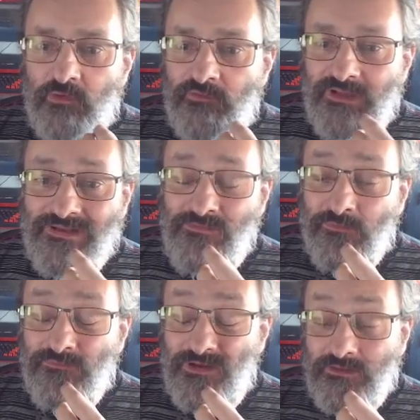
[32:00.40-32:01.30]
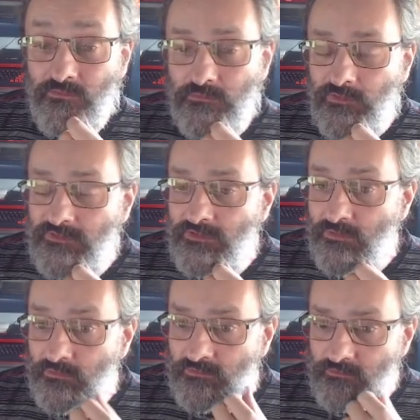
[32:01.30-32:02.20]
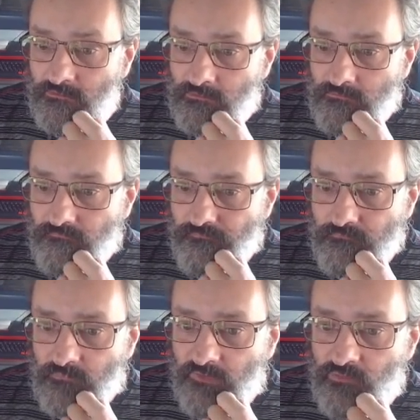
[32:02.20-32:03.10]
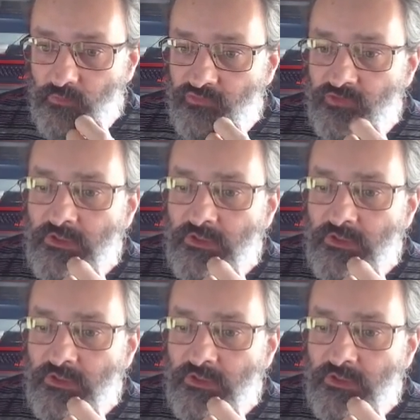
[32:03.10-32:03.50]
fight after fight, so that did not have too much.